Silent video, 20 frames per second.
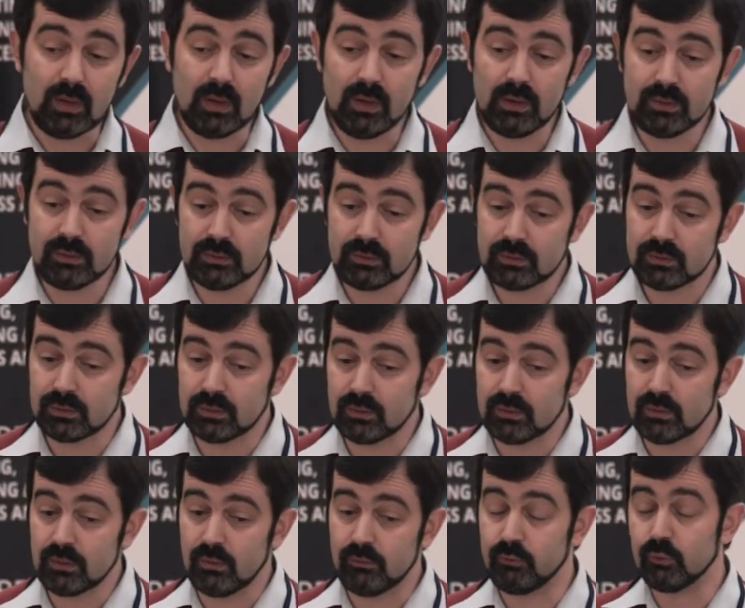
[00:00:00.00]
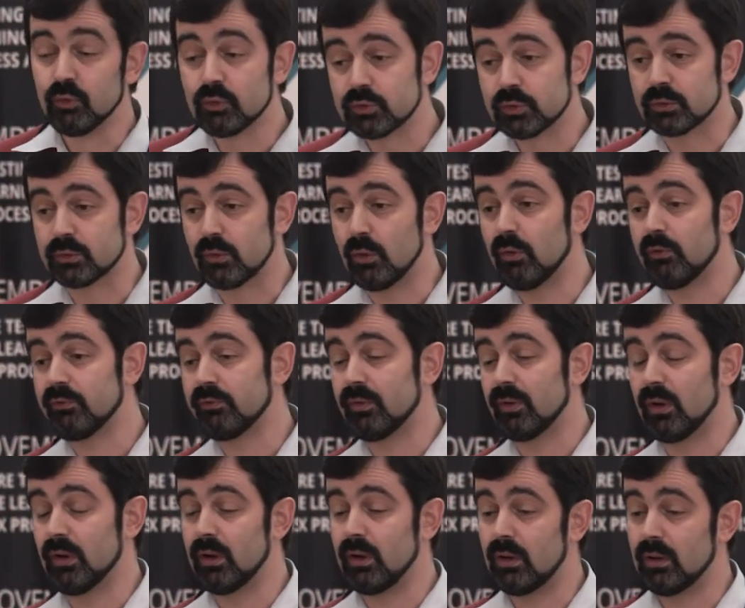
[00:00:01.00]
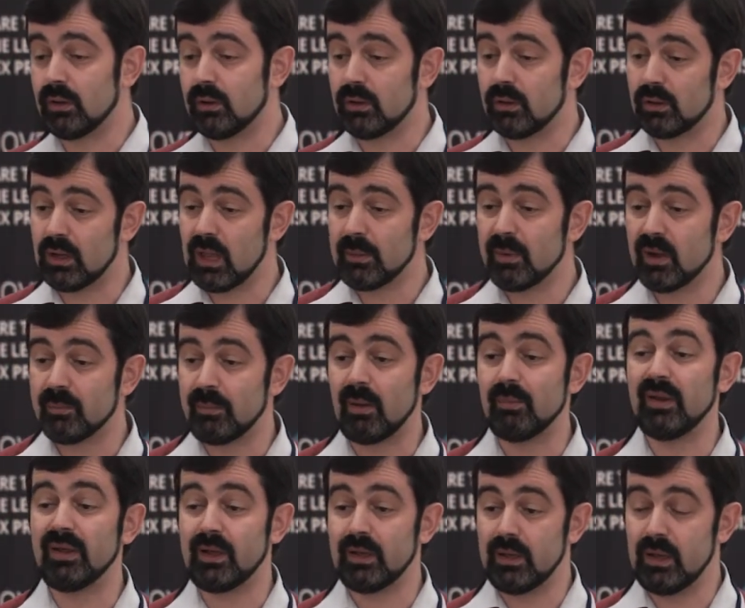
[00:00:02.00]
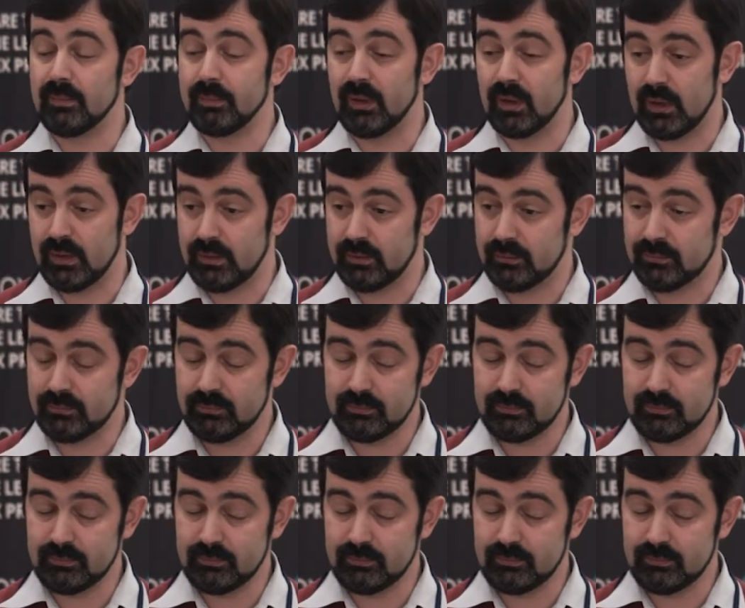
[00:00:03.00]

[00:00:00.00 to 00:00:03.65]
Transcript: and function of library public API.